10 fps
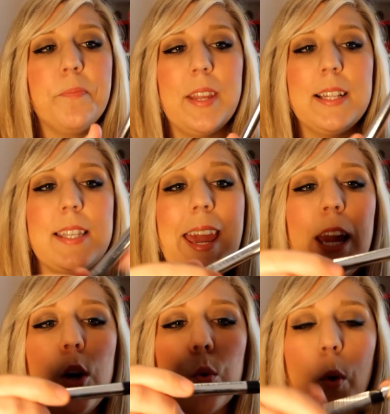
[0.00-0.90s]
it's
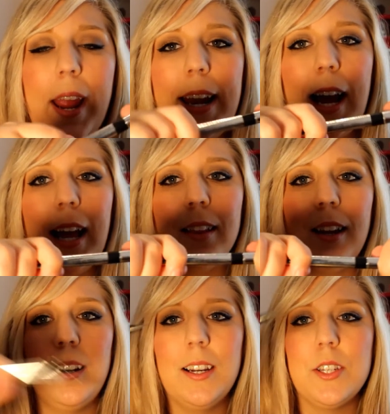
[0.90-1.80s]
a great
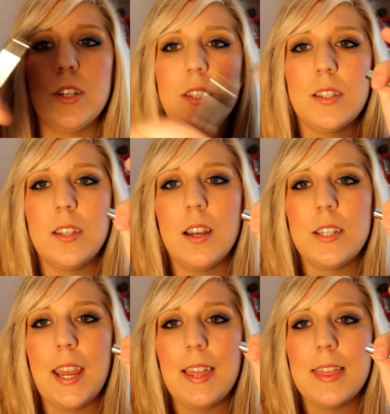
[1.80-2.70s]
eyeliner. It's just
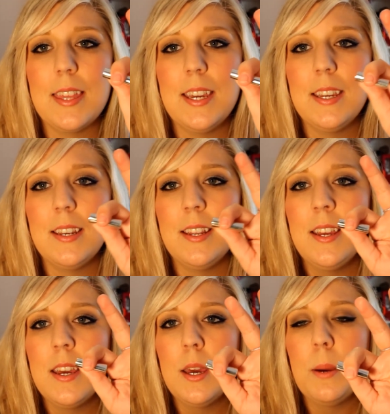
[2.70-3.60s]
such a thin,
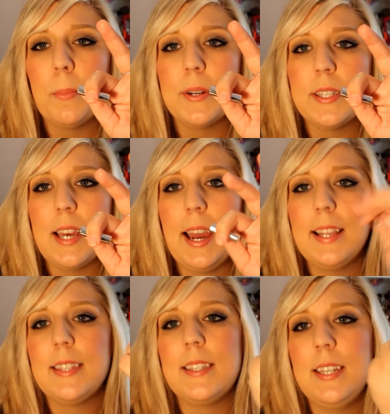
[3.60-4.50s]

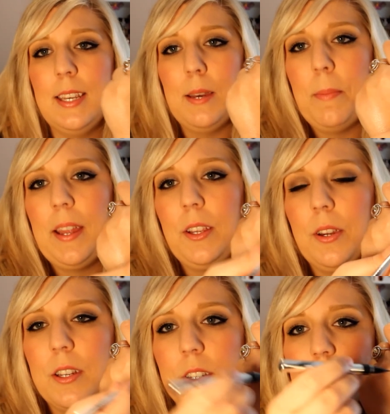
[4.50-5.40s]
precise tip, and you
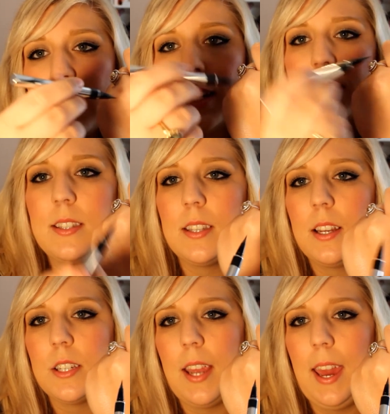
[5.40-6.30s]
can just get
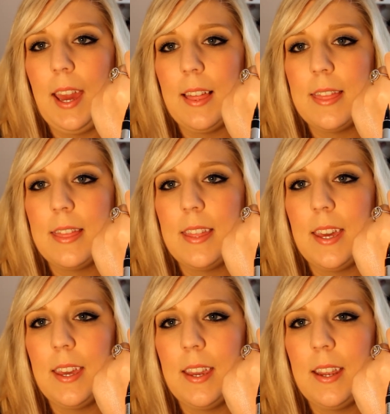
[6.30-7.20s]
such a
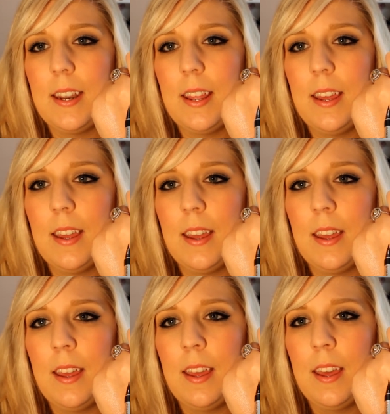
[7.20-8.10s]
thin,
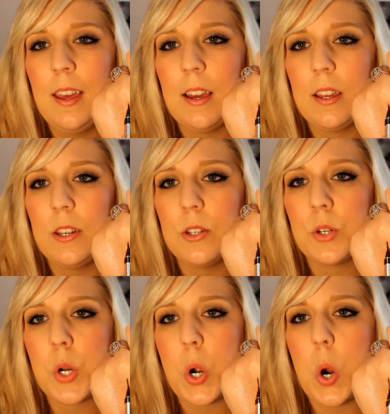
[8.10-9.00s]

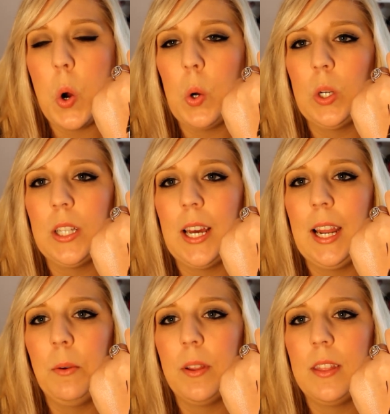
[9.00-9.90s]
controlled
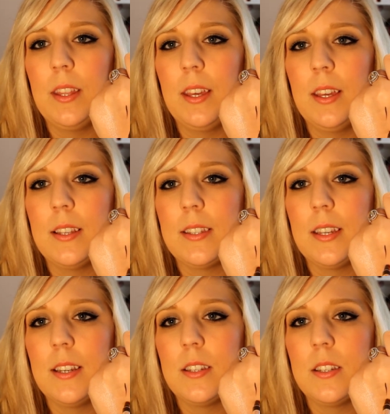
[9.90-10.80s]
line with this,
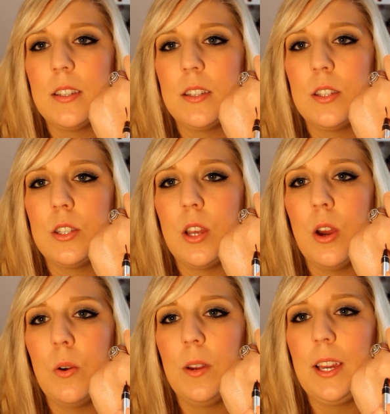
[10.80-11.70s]
and it's just
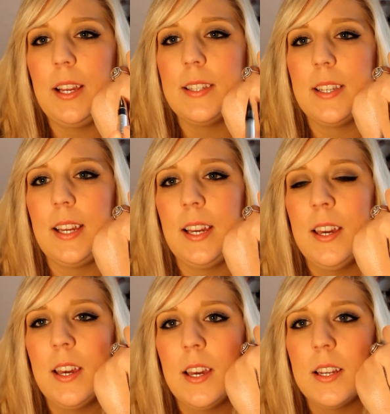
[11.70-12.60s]
so easy
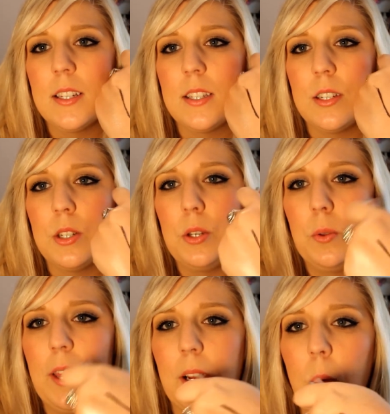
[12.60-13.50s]
to do
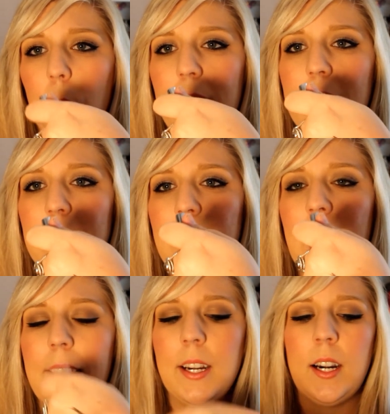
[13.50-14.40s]
like a winged
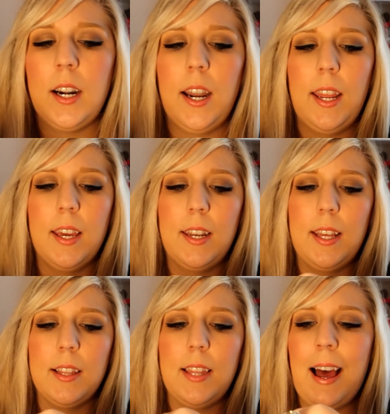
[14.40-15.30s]
liner, and
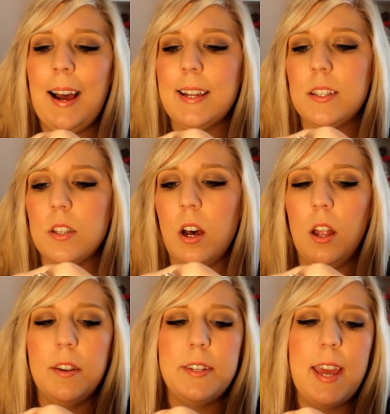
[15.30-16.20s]
it lasts
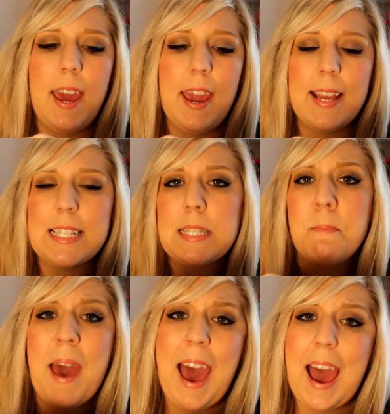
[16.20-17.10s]
all day. It's
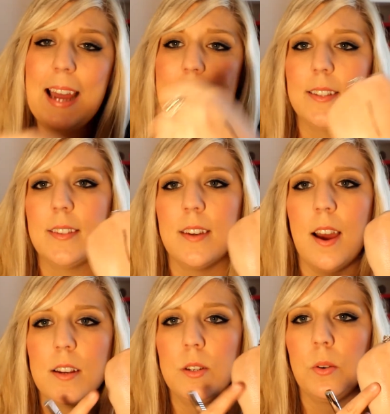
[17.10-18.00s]
matte, it's
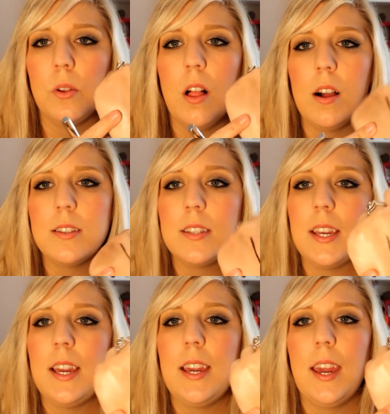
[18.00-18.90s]
not too
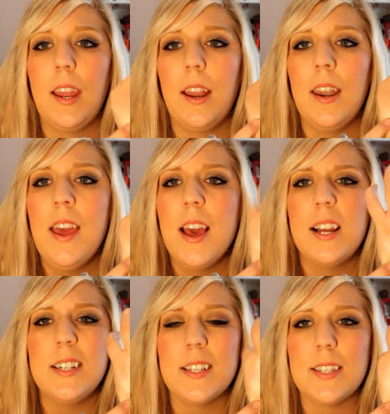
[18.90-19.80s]
glossy, and
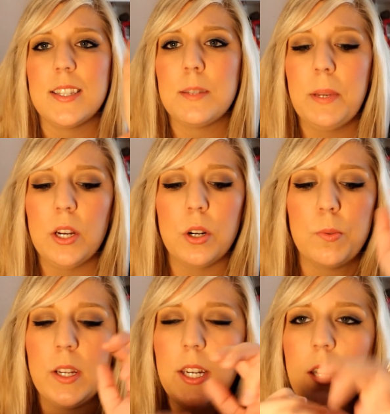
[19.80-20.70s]
it doesn't smear or
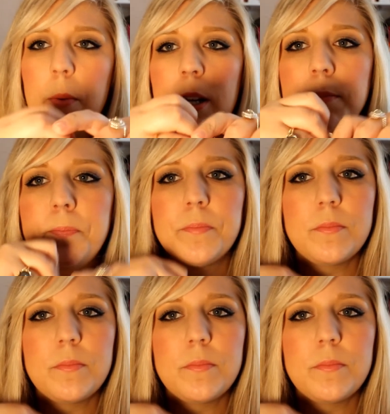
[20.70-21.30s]
run anywhere.